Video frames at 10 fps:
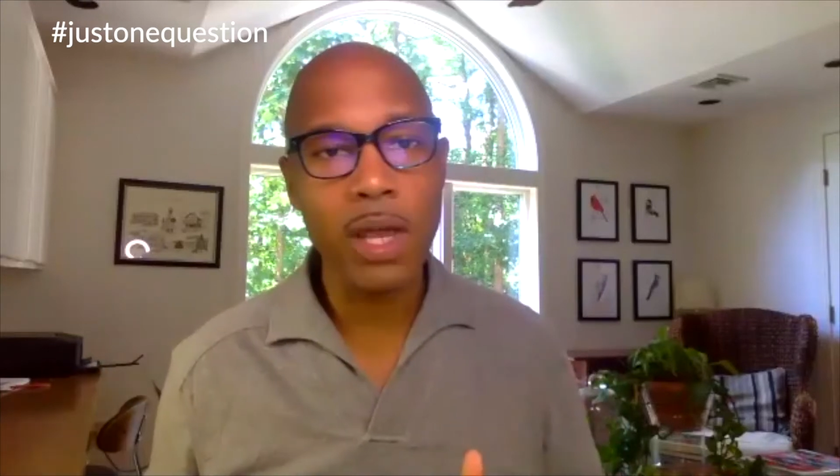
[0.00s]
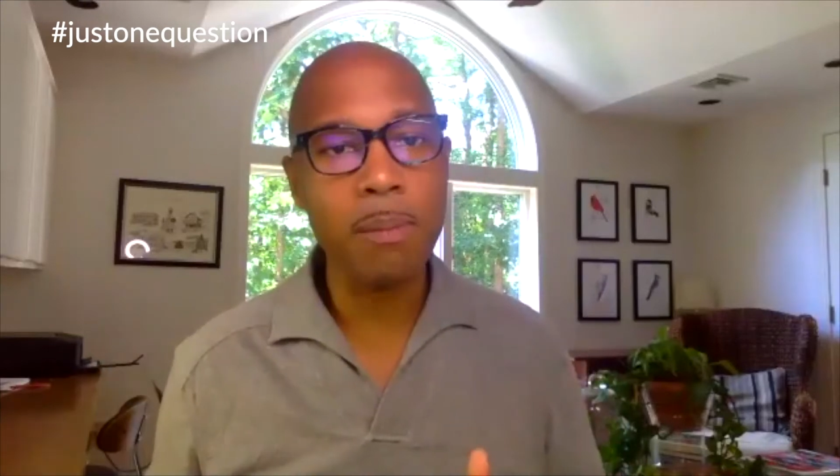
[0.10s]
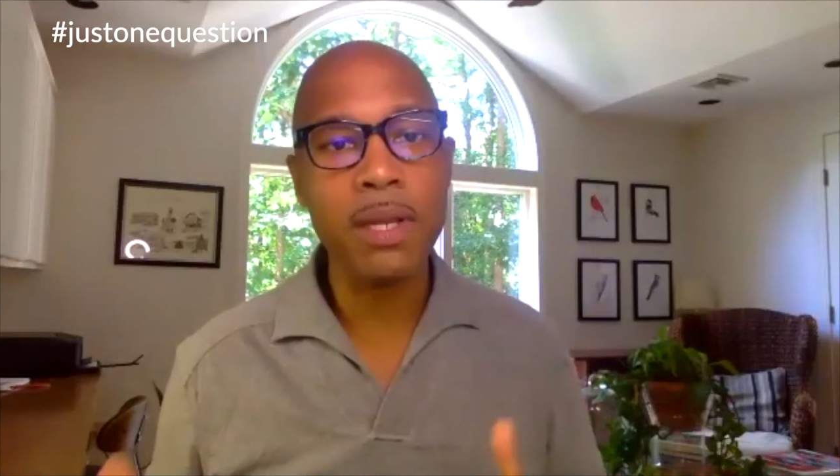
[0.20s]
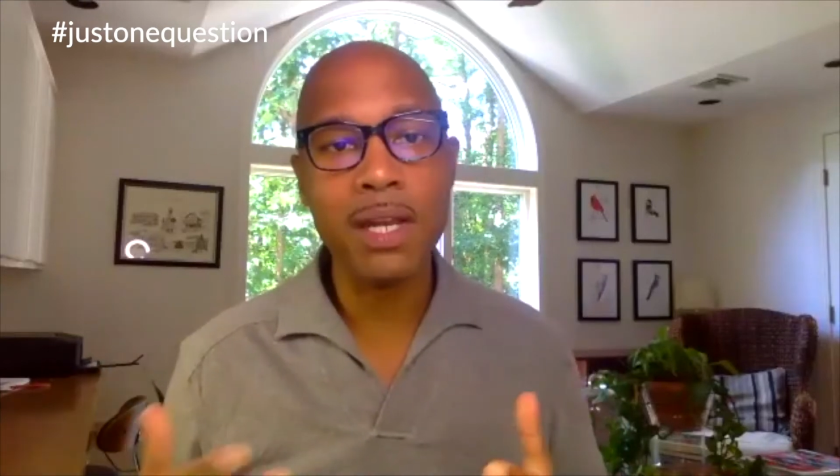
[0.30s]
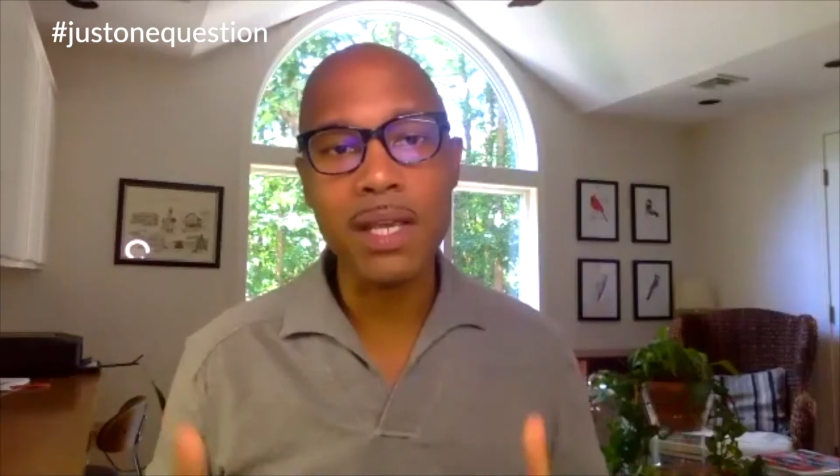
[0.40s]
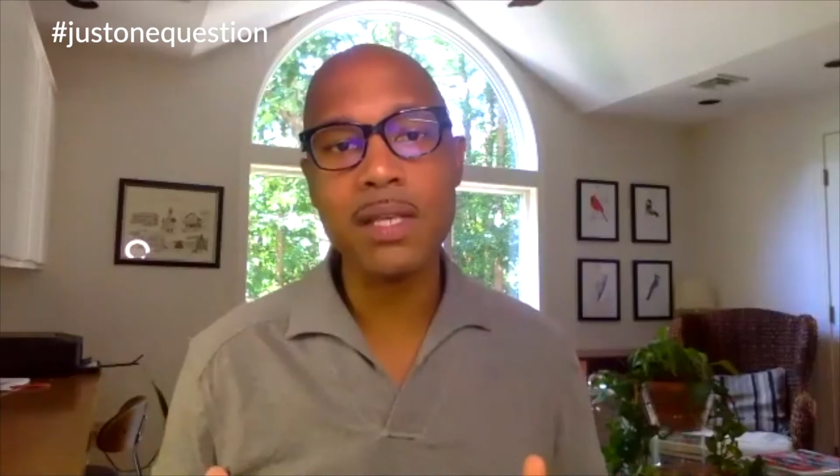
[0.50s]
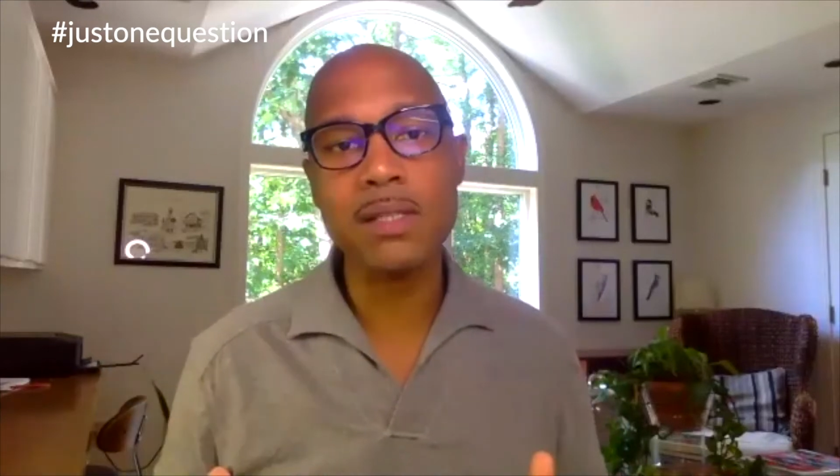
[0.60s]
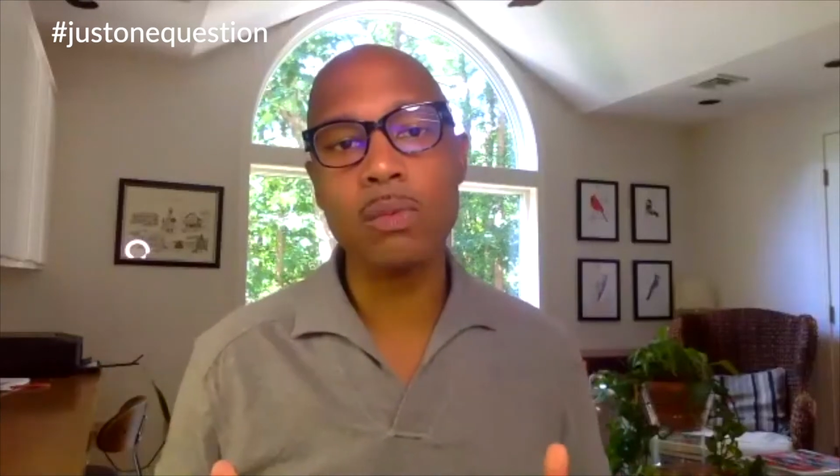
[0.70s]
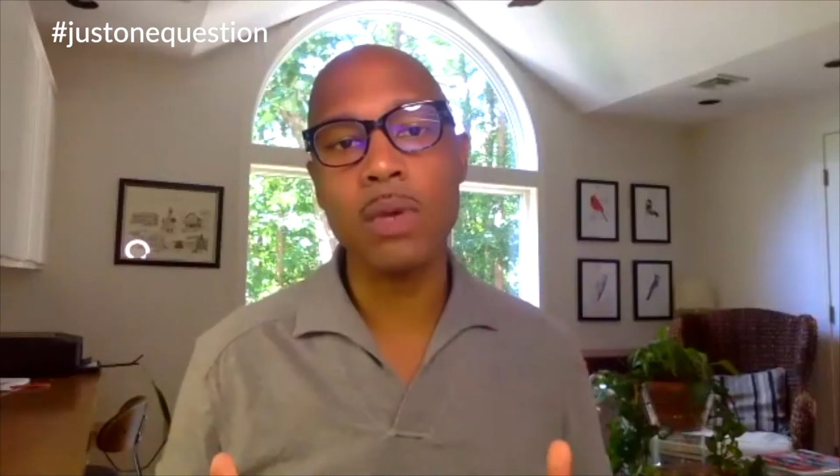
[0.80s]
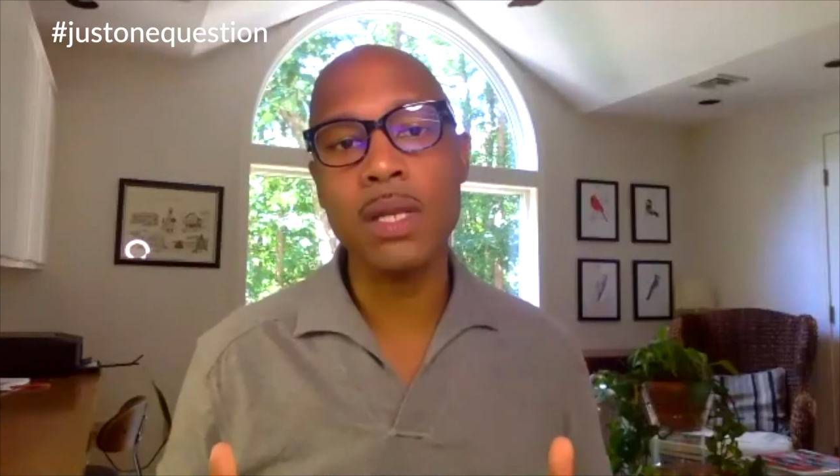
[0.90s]
but it
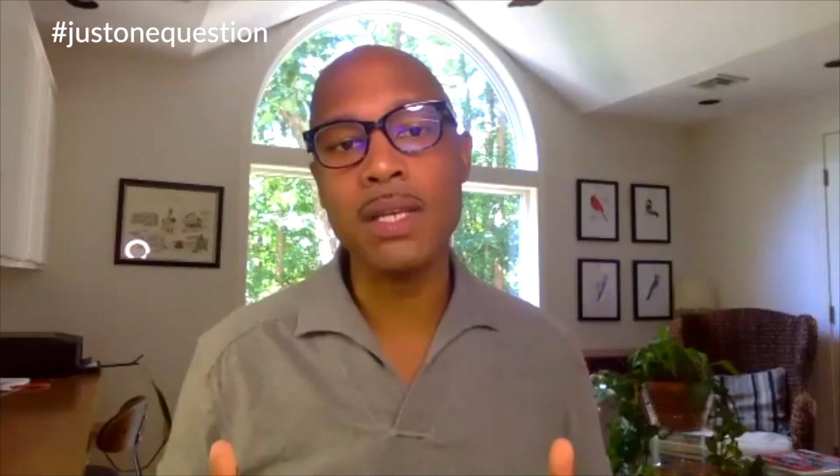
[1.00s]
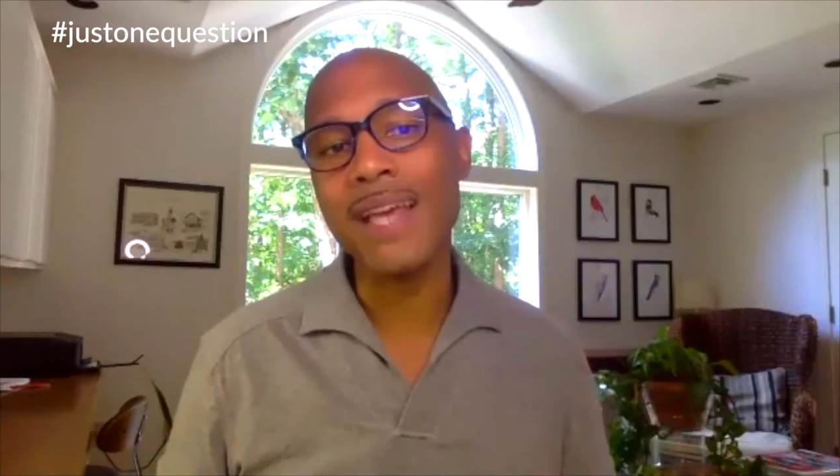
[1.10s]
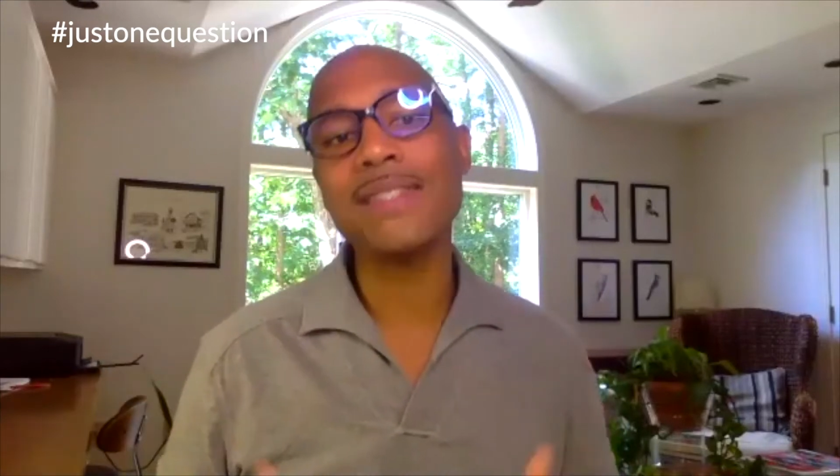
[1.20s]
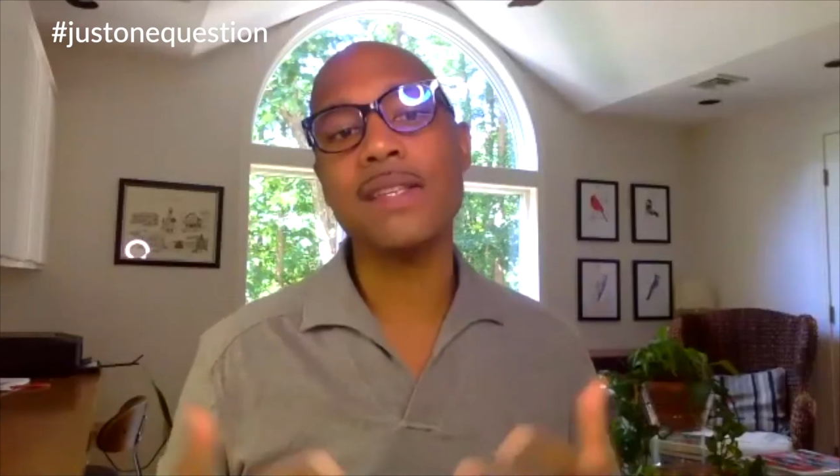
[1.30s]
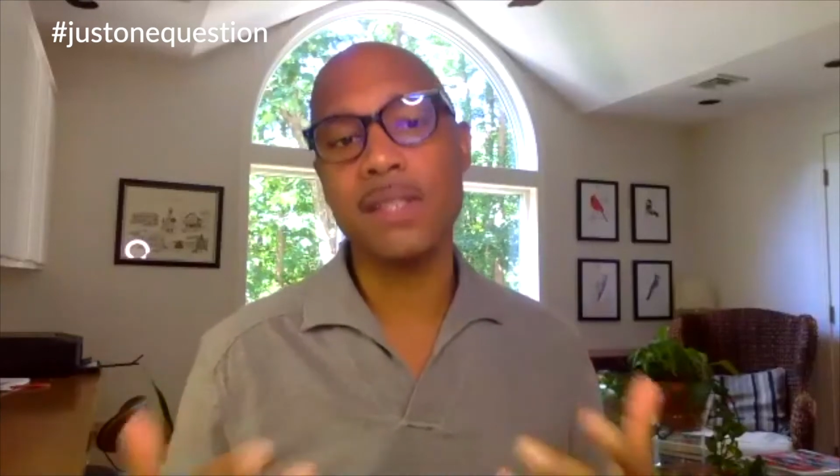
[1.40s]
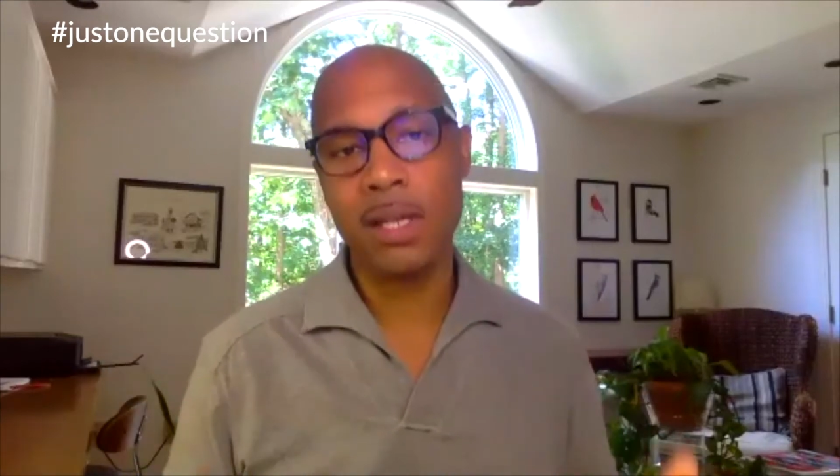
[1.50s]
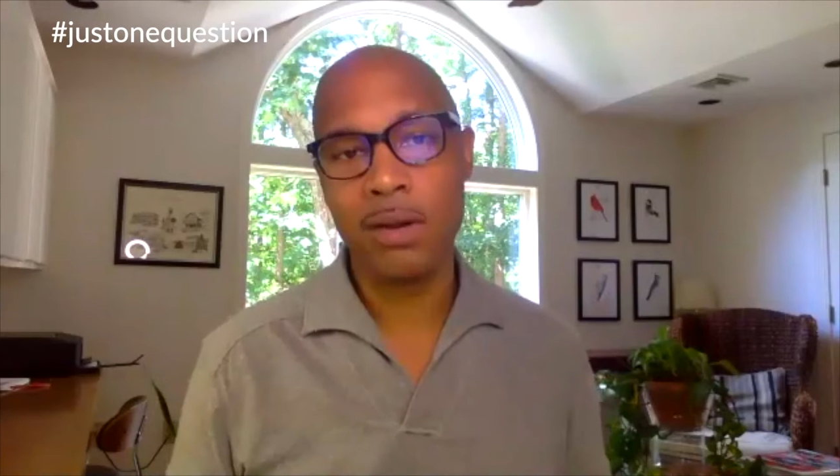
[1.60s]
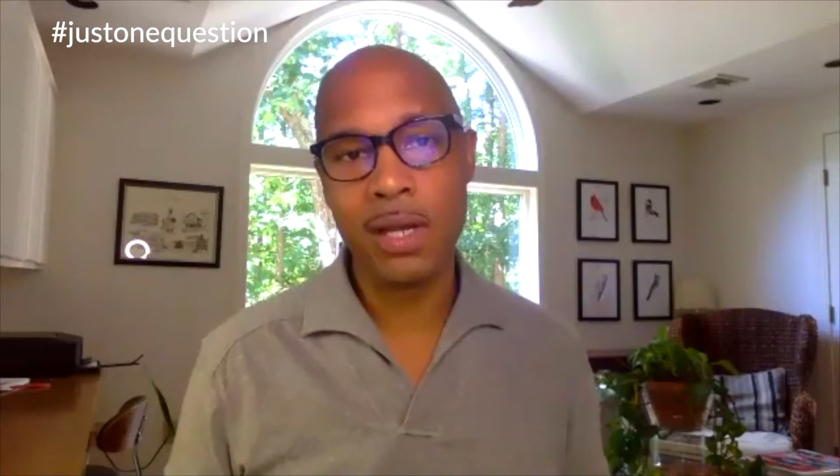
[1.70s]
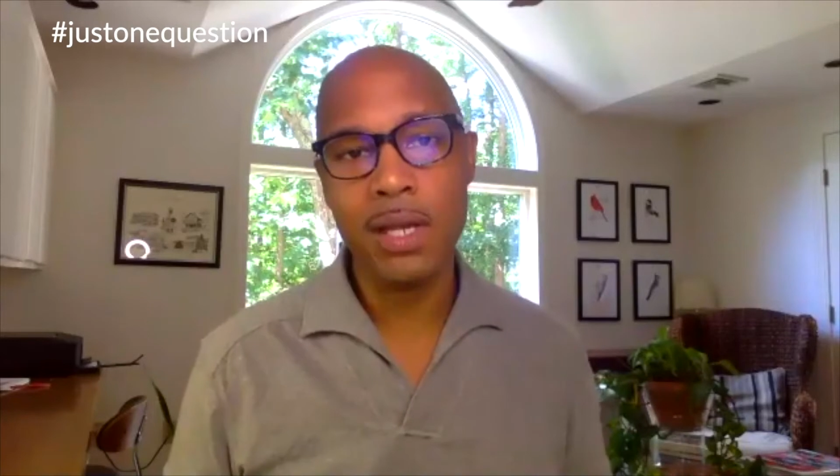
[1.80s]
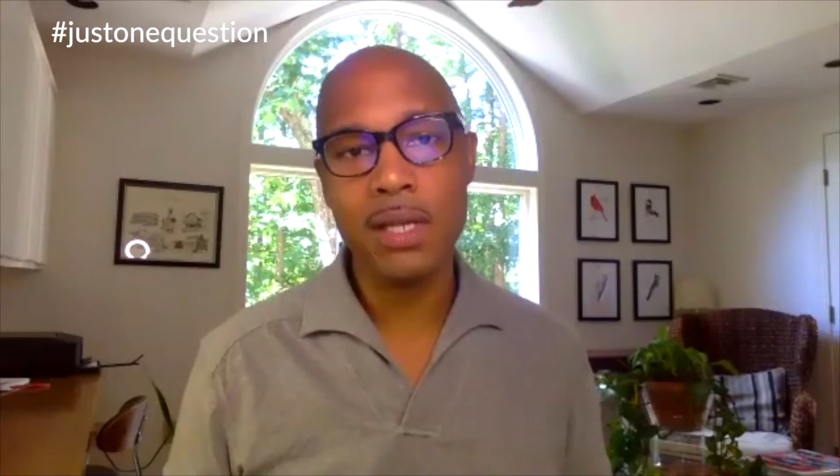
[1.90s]
is necessary